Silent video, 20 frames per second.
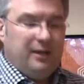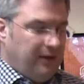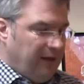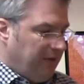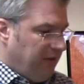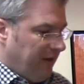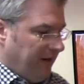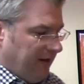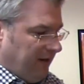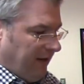
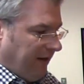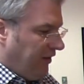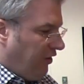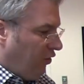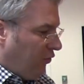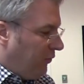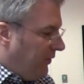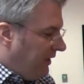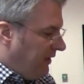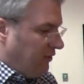that they are like
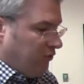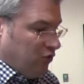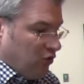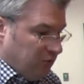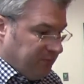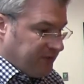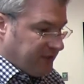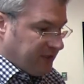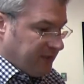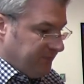three
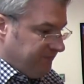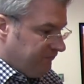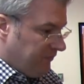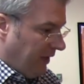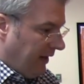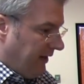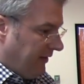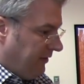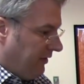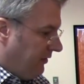groups. Yeah.
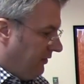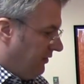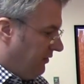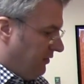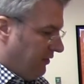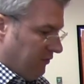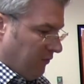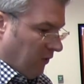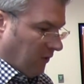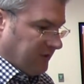And the, the,
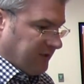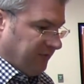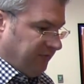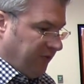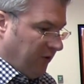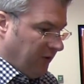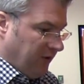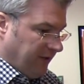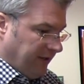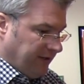the rocks are
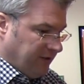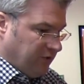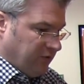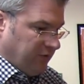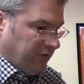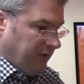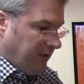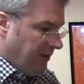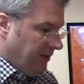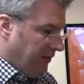falling
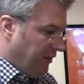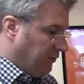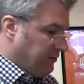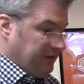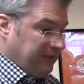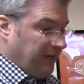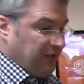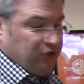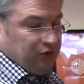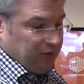into
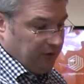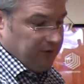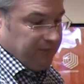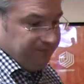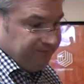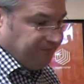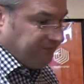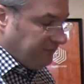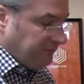those natural,